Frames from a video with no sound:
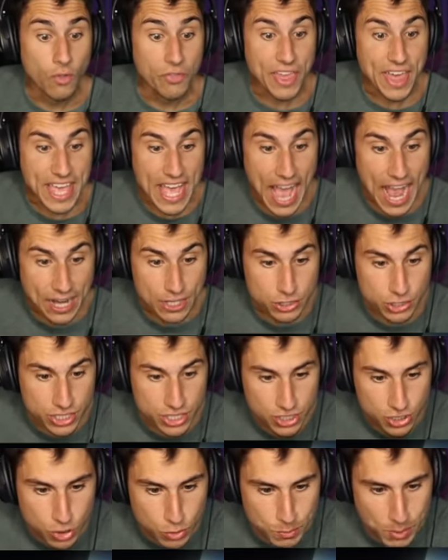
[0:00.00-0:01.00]
They
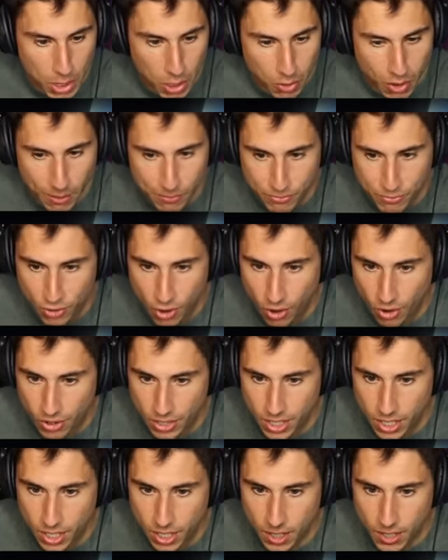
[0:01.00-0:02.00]
actually do blow up
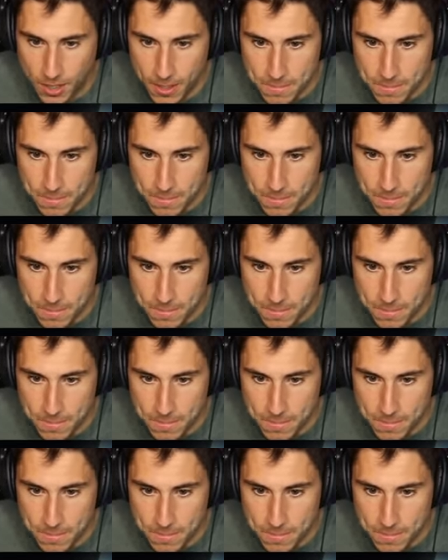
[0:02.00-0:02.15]
Florida.